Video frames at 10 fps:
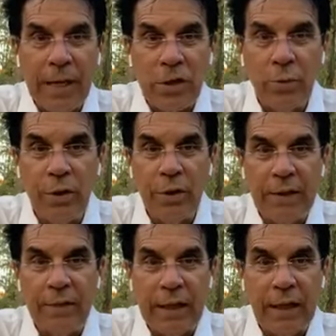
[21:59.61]
That's what
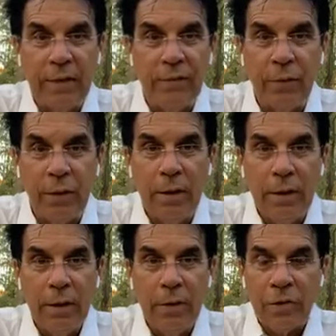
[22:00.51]
you'll give an account for.
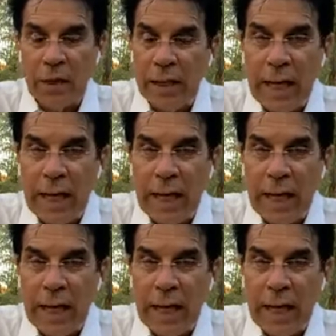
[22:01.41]
There's a